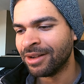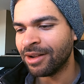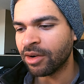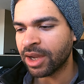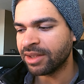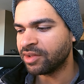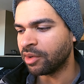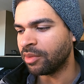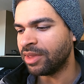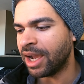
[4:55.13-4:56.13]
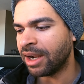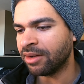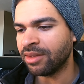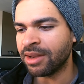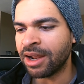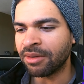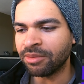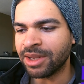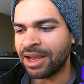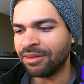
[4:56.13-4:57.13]
Okay, so
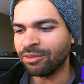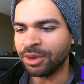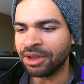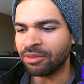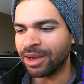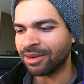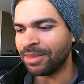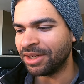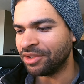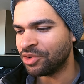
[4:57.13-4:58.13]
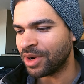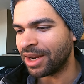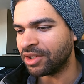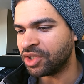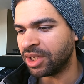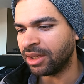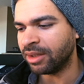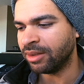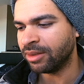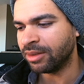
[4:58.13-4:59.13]
not really a recommended
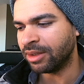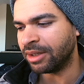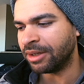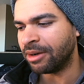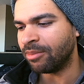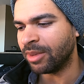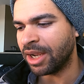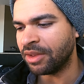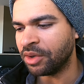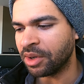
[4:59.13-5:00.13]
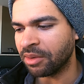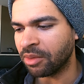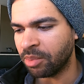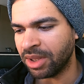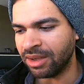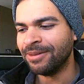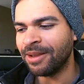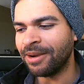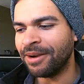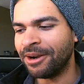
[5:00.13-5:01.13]
strategy. and then you're gonna repeat.
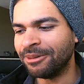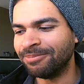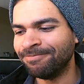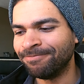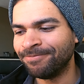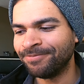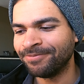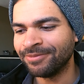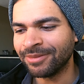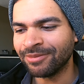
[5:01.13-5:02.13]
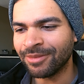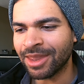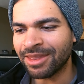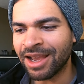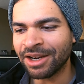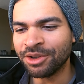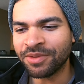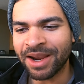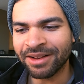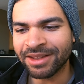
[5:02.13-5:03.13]
Not a huge
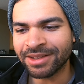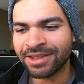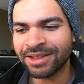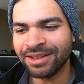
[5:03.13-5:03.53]
fan of this.